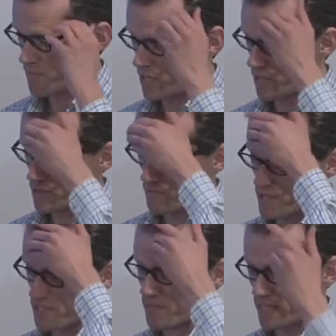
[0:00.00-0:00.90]
because
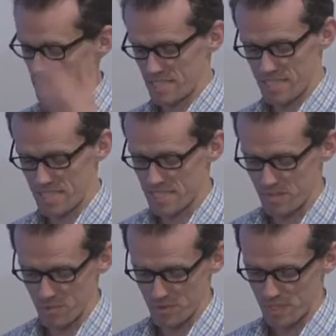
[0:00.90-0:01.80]
most of my
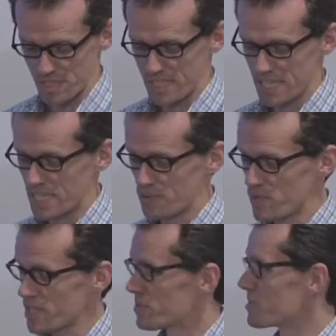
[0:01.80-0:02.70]
examples
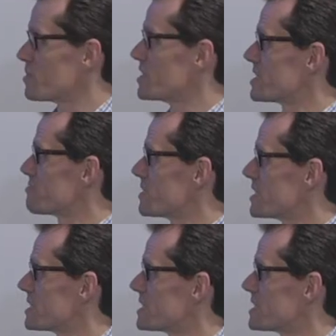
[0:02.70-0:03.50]
work with Word, but